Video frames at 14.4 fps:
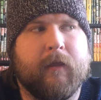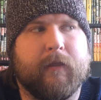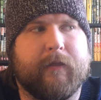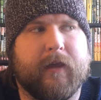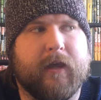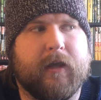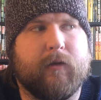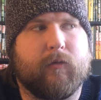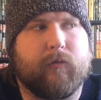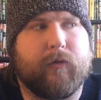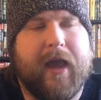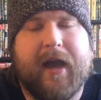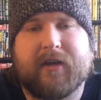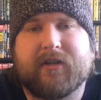the
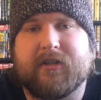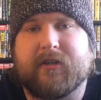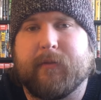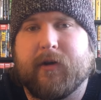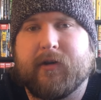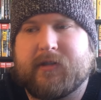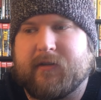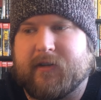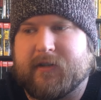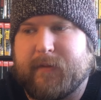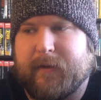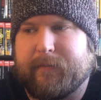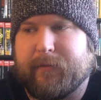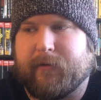reaction to most of those
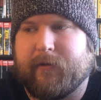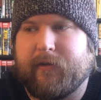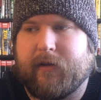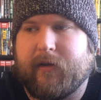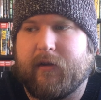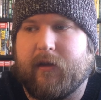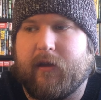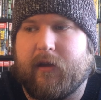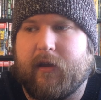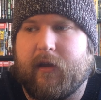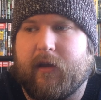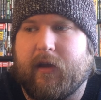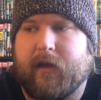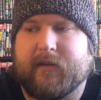people
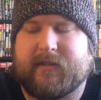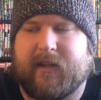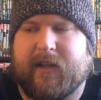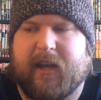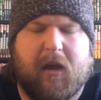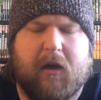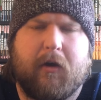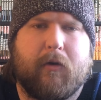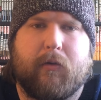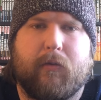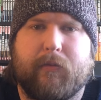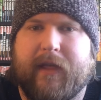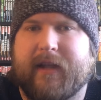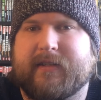is like,
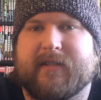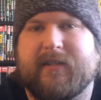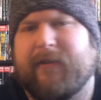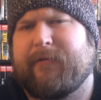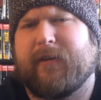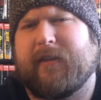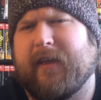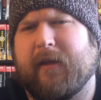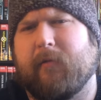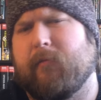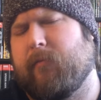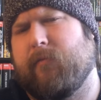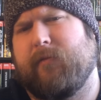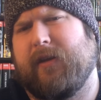oh, that's different
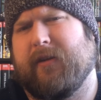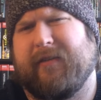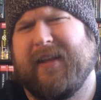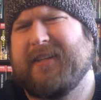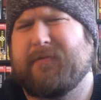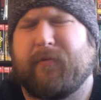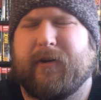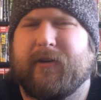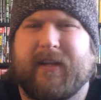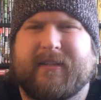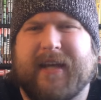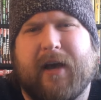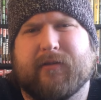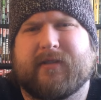than, you know, that's weird,
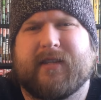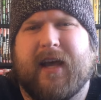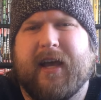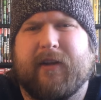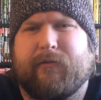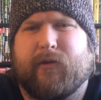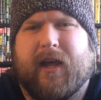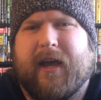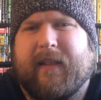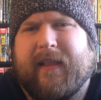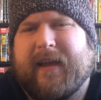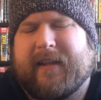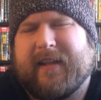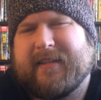that's outside of what I
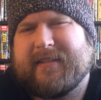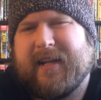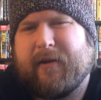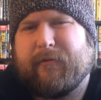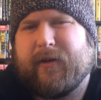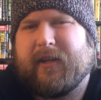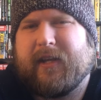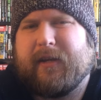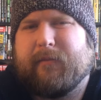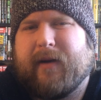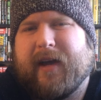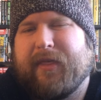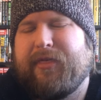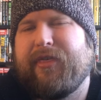like, that's not really
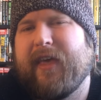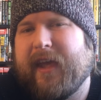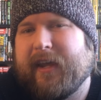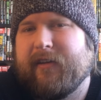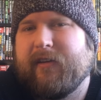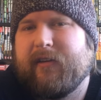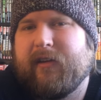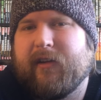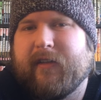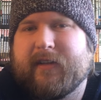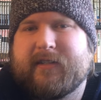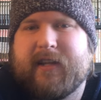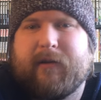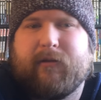my thing, you know,
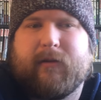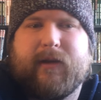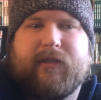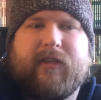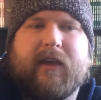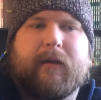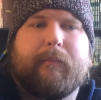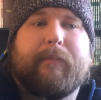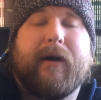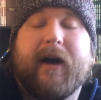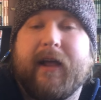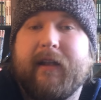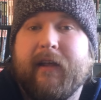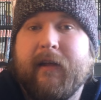that's not really my thing.
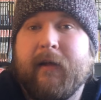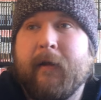But